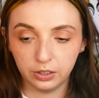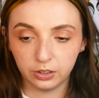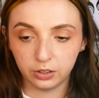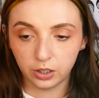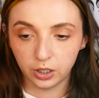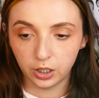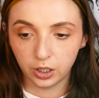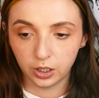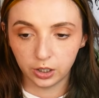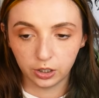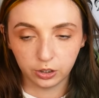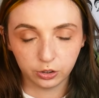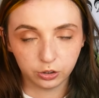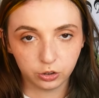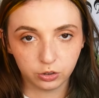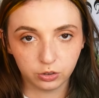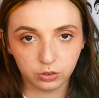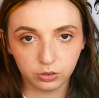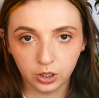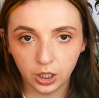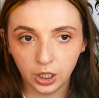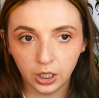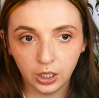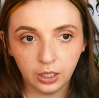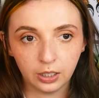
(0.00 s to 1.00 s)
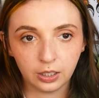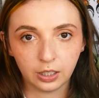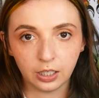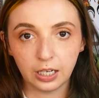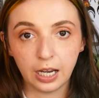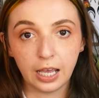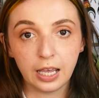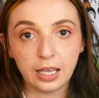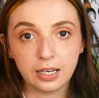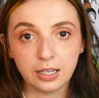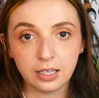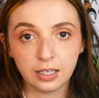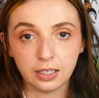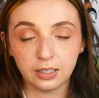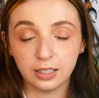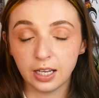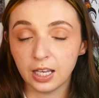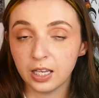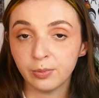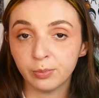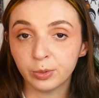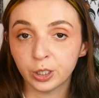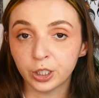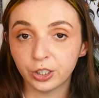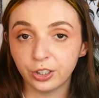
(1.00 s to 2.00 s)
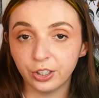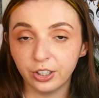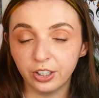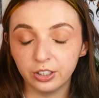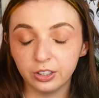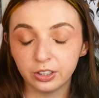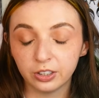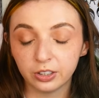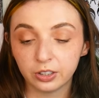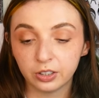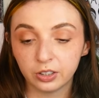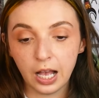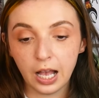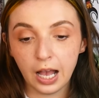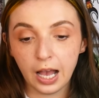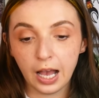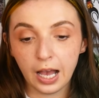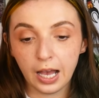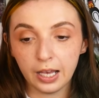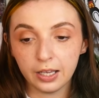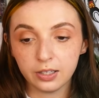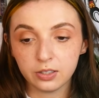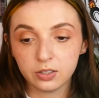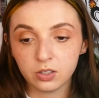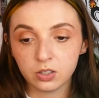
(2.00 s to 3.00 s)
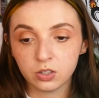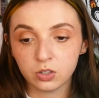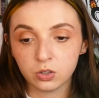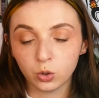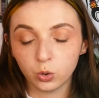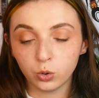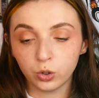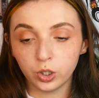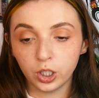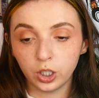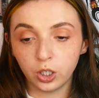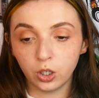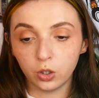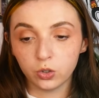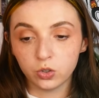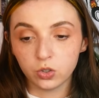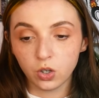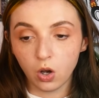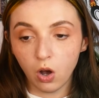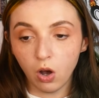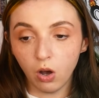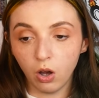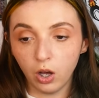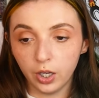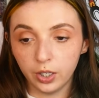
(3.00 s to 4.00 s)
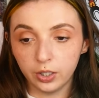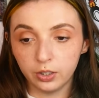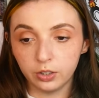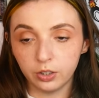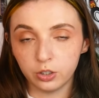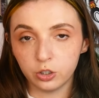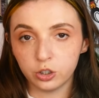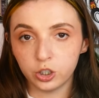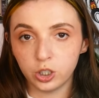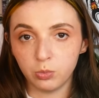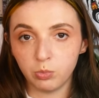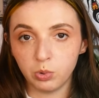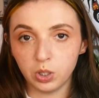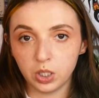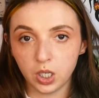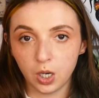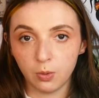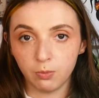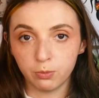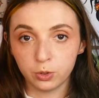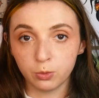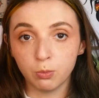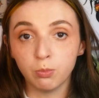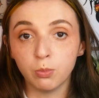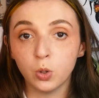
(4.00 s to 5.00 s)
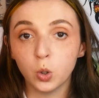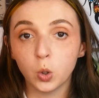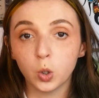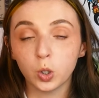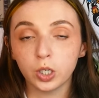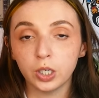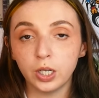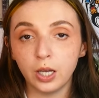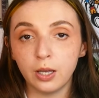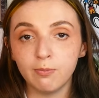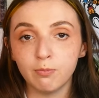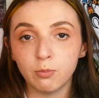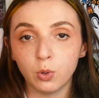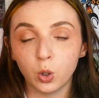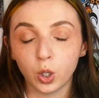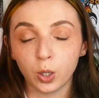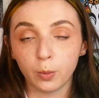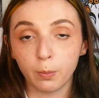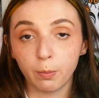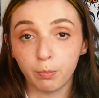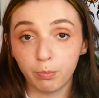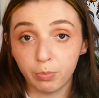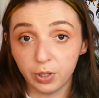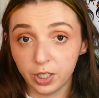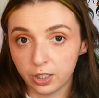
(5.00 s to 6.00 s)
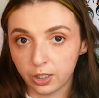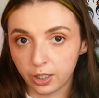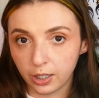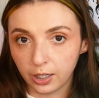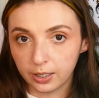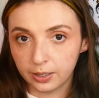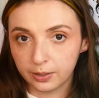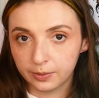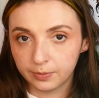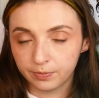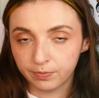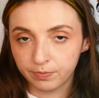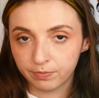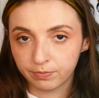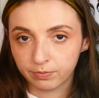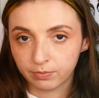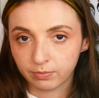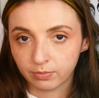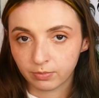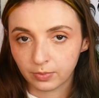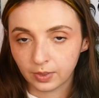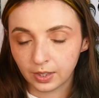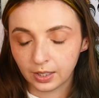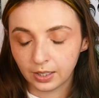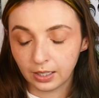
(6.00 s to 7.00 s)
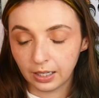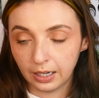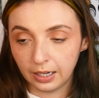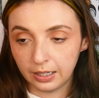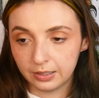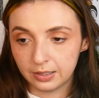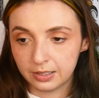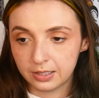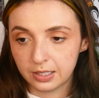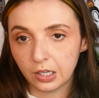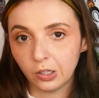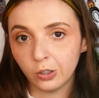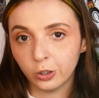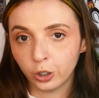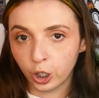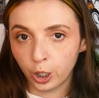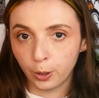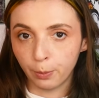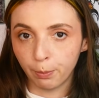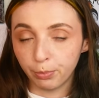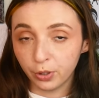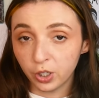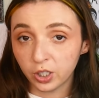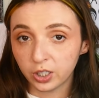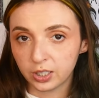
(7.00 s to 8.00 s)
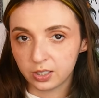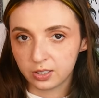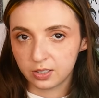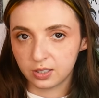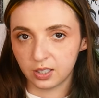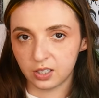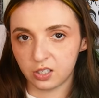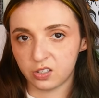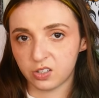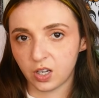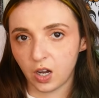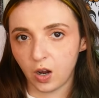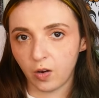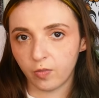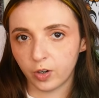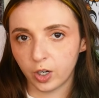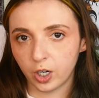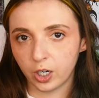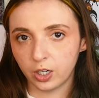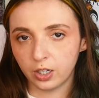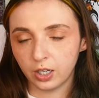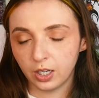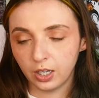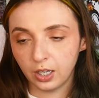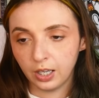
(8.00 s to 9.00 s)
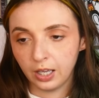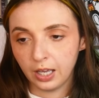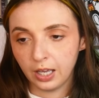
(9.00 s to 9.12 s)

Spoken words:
in her Canadian neighborhood, as the story goes on, she becomes more and more bitter until her book is discovered